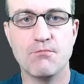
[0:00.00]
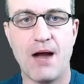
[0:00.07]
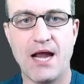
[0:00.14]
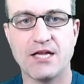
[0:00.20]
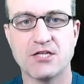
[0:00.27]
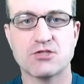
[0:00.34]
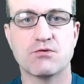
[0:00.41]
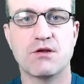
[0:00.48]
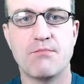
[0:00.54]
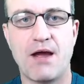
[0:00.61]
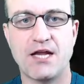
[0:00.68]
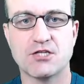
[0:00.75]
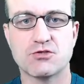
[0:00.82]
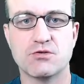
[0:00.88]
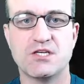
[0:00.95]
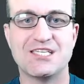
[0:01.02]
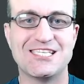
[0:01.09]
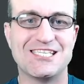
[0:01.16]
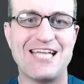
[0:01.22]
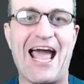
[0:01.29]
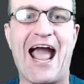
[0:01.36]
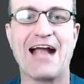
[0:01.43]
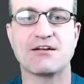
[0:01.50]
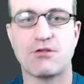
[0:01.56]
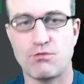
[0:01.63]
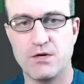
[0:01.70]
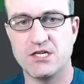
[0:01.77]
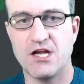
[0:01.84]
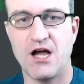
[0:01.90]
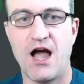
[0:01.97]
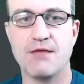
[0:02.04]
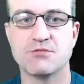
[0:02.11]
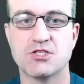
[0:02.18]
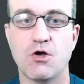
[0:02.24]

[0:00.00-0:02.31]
-3/-3 stacked 3 times.